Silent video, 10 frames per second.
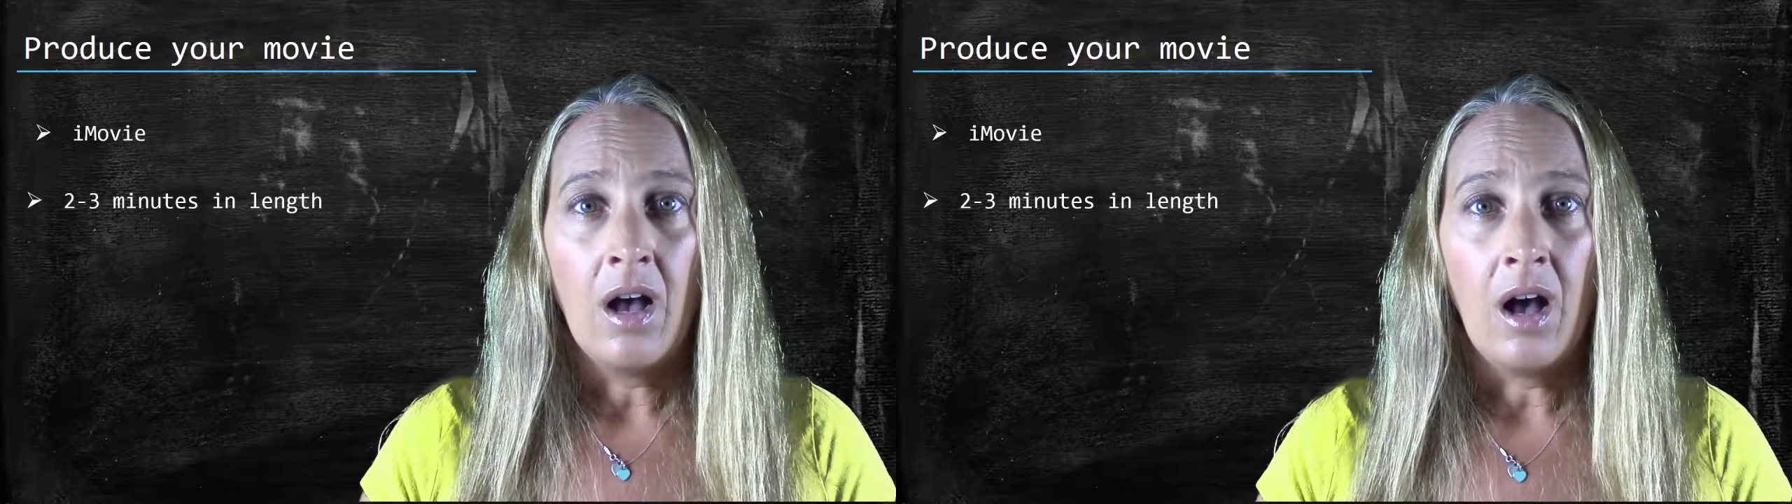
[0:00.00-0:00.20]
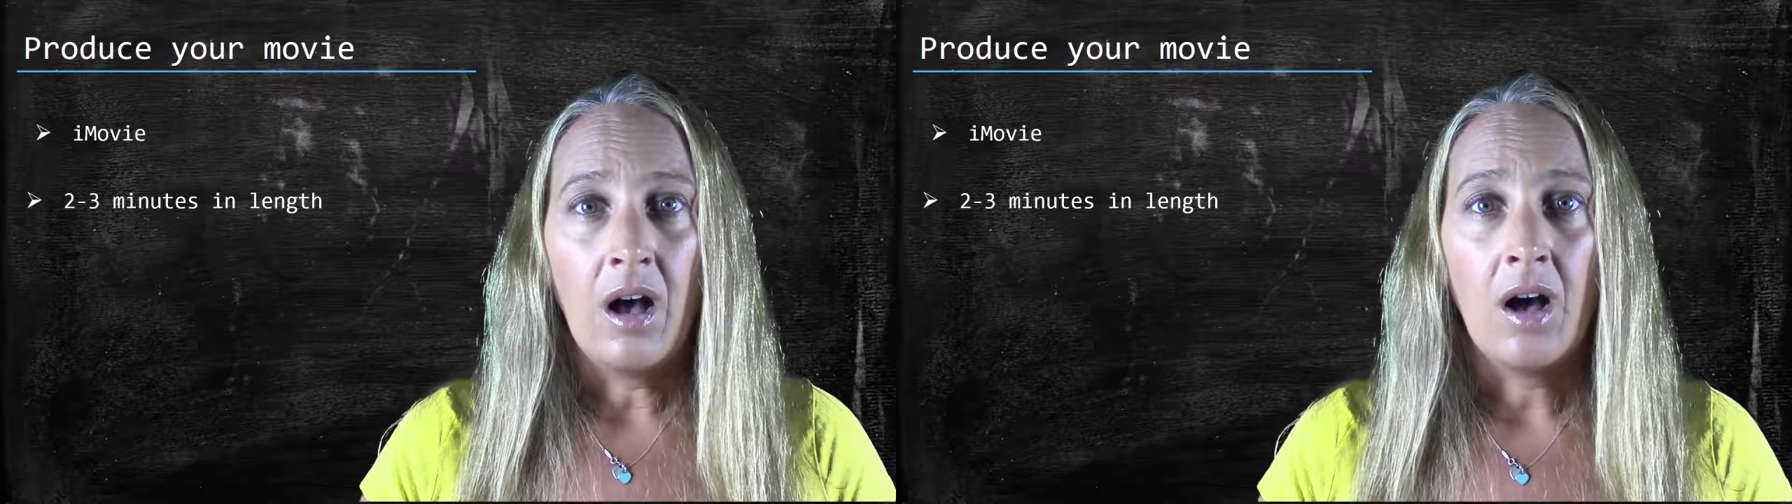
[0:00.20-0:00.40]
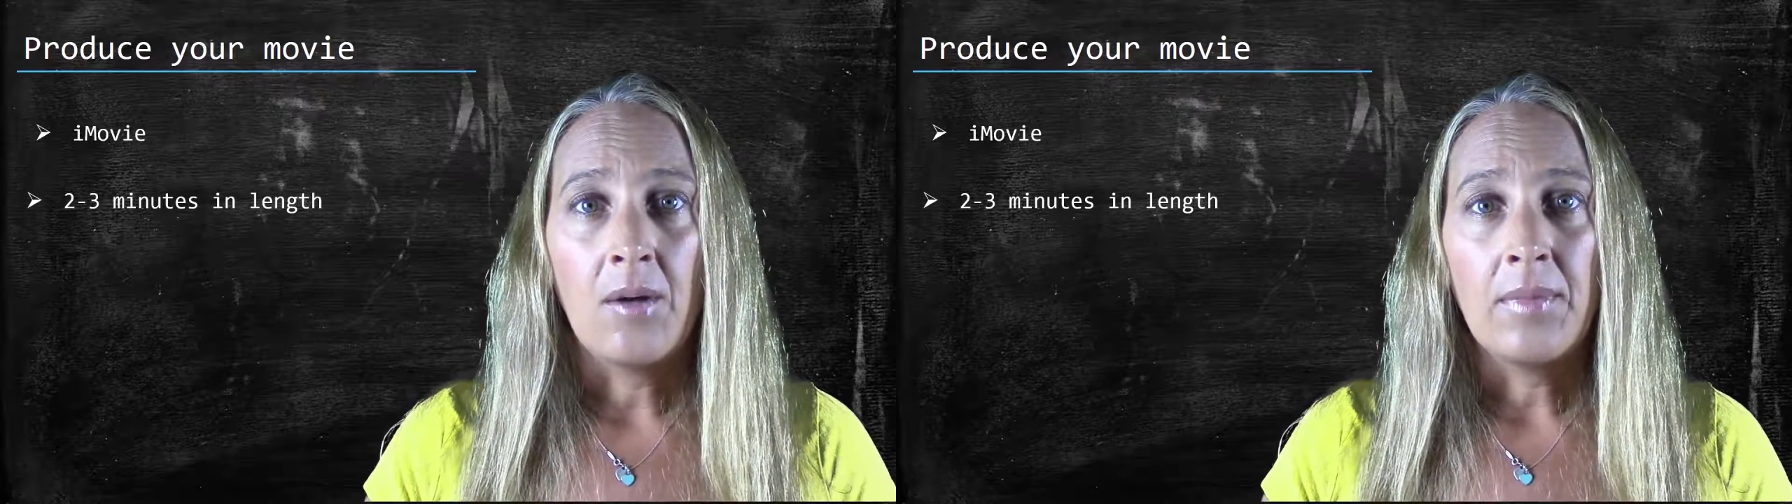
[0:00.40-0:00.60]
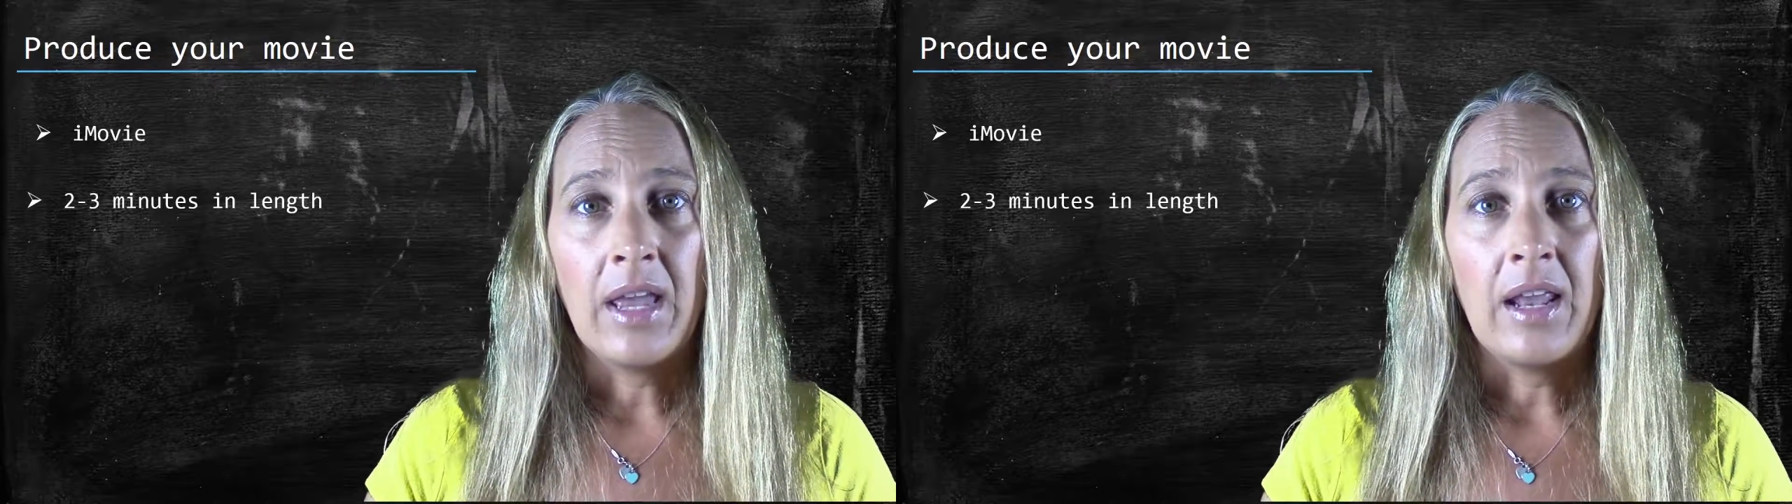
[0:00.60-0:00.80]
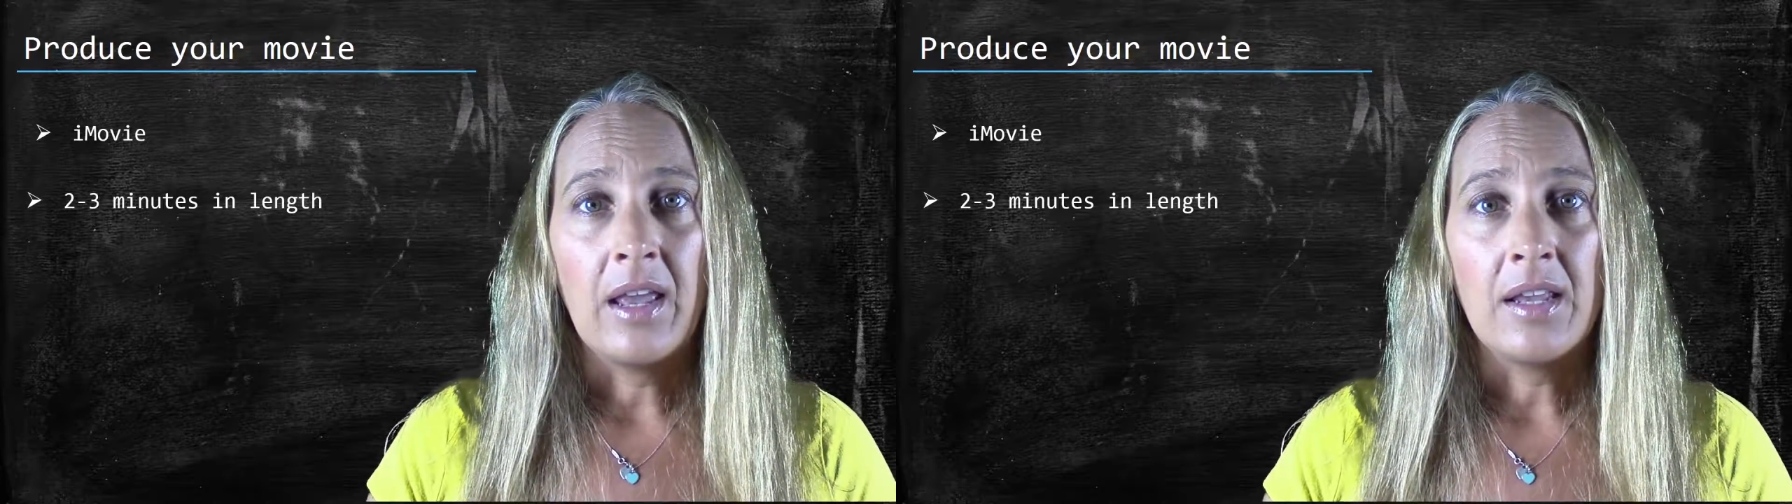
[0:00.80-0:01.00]

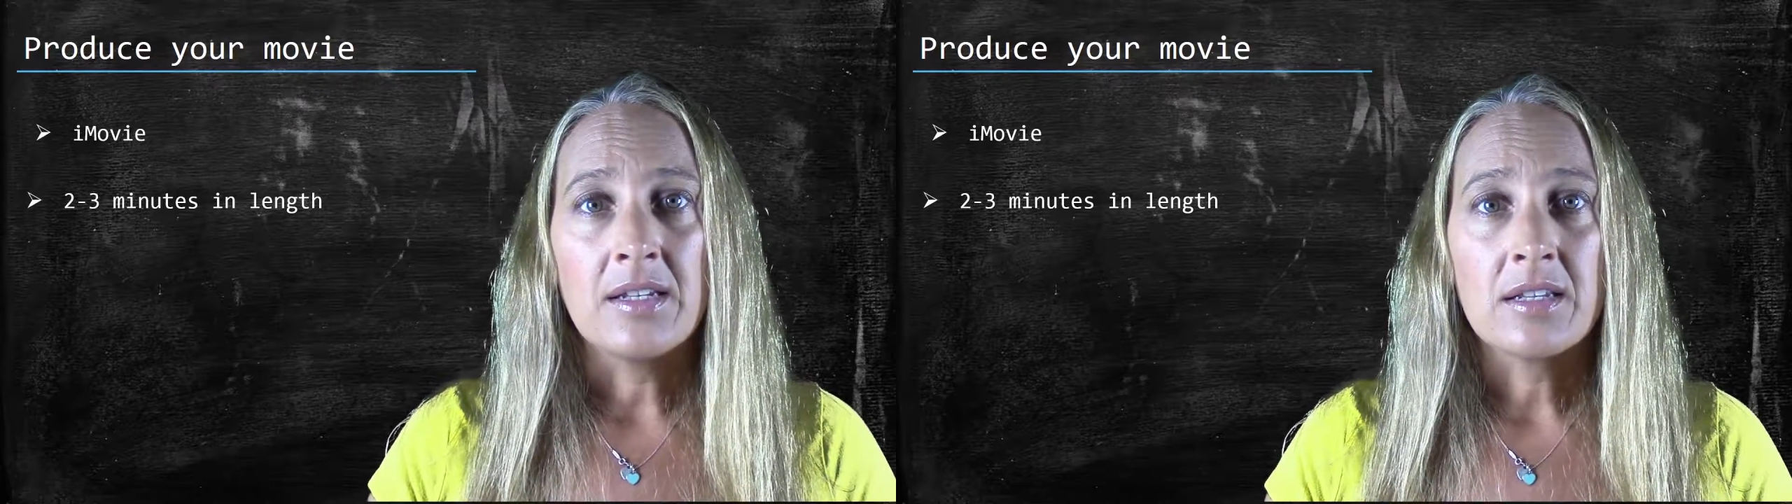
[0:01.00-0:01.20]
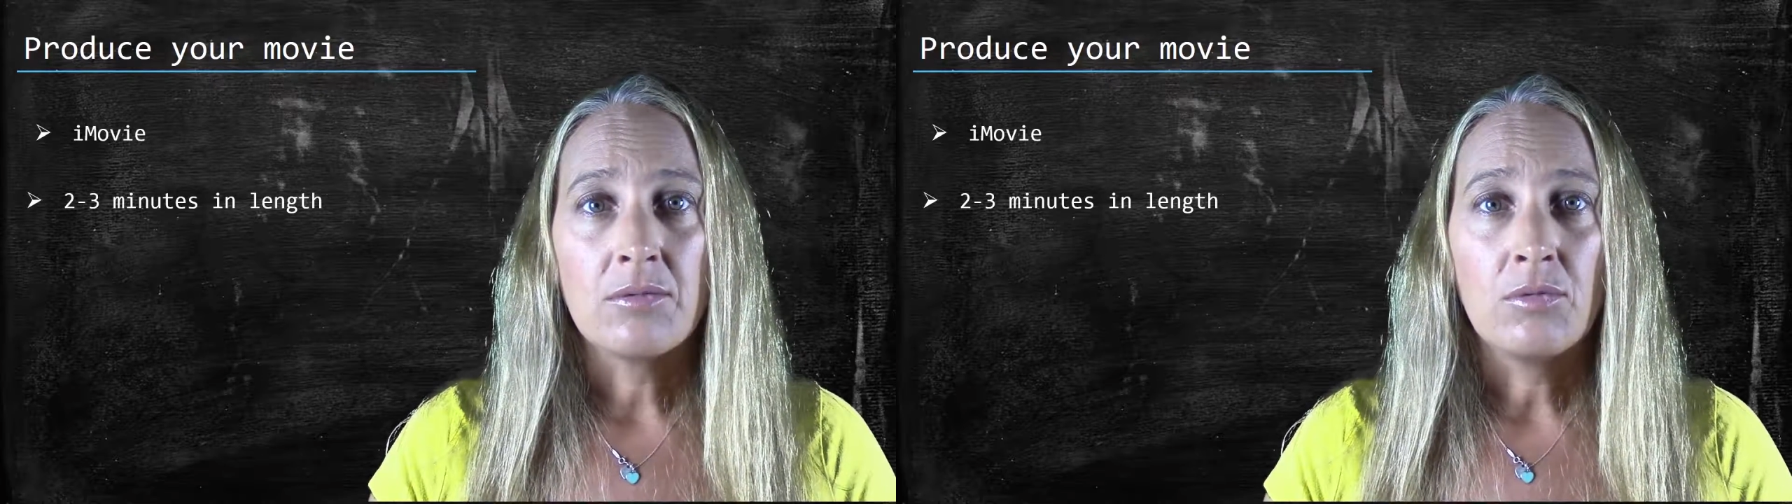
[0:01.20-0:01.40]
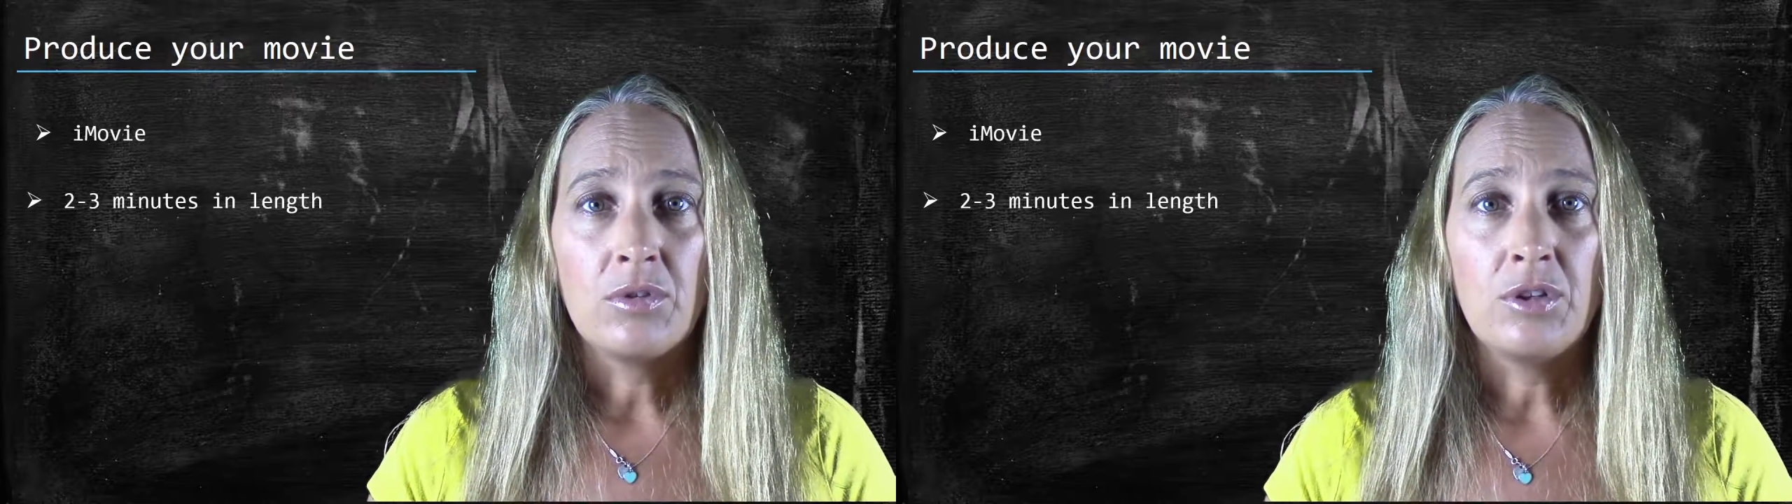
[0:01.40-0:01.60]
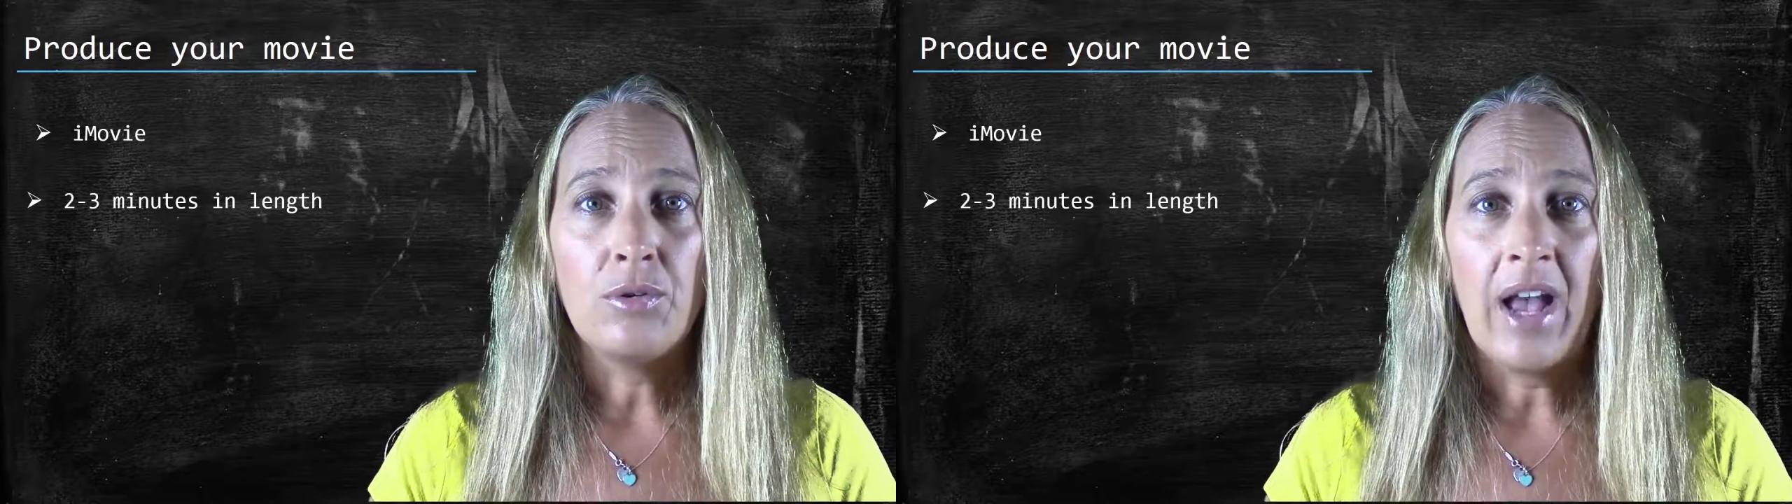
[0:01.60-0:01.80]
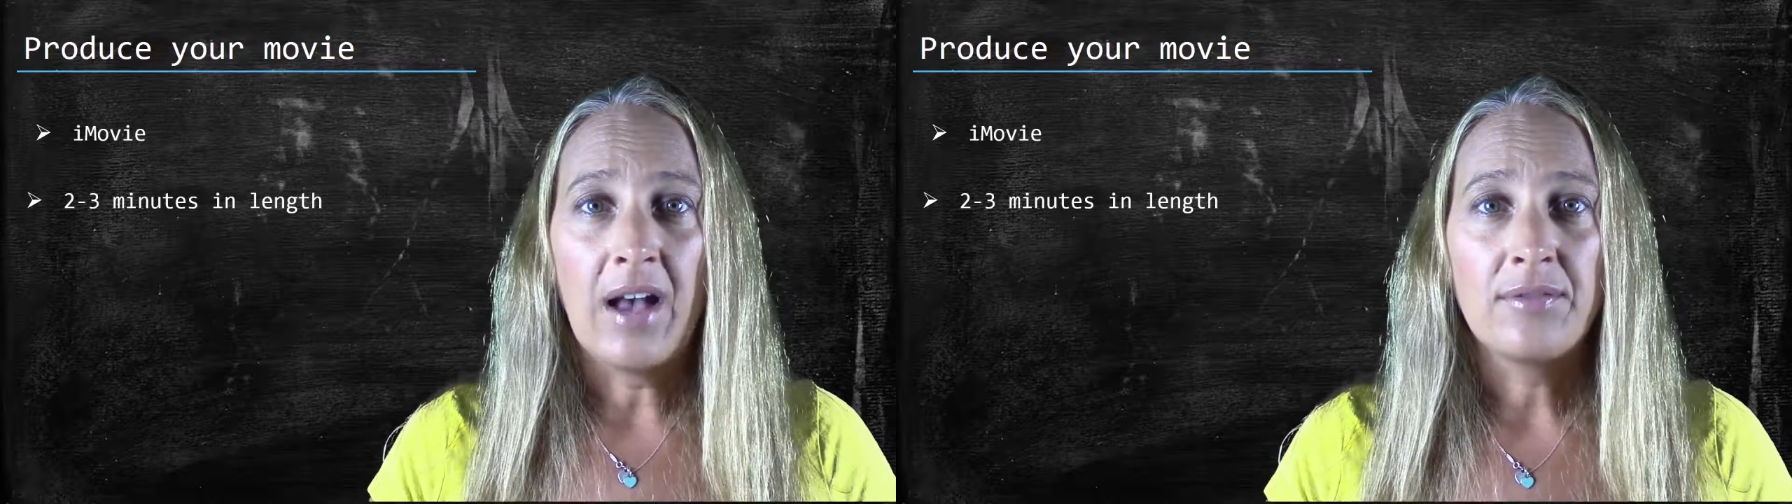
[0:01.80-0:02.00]
And
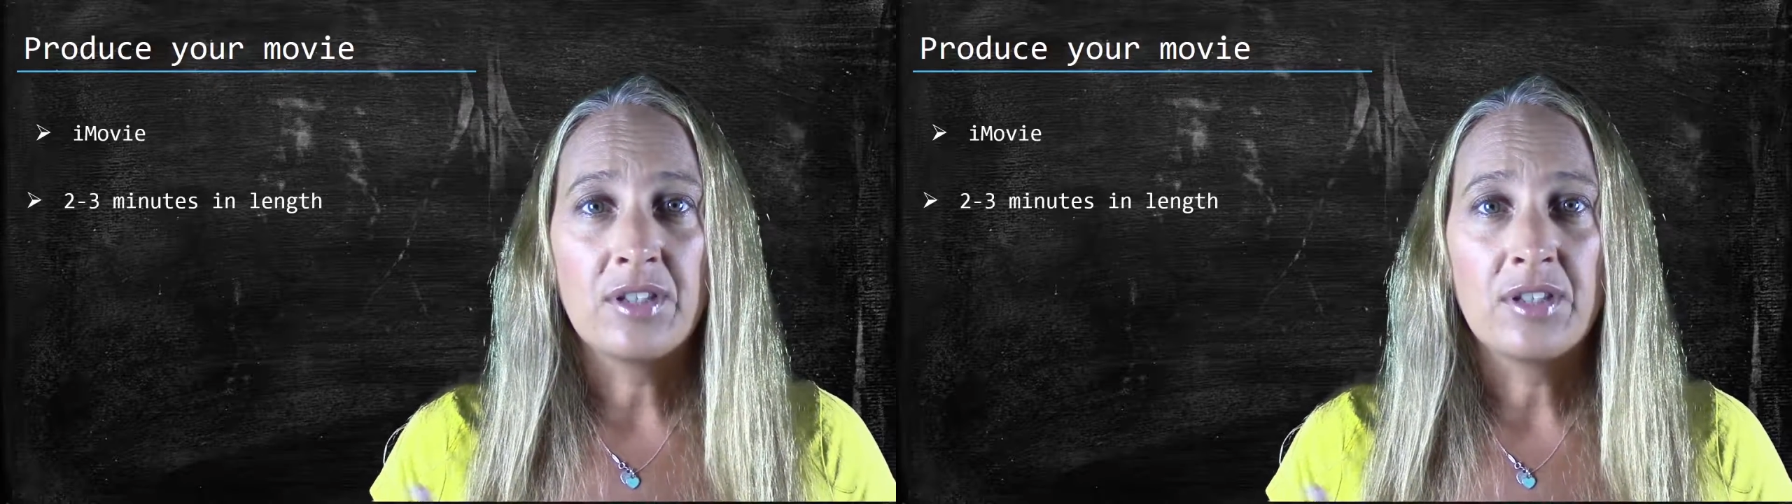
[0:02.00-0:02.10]
you have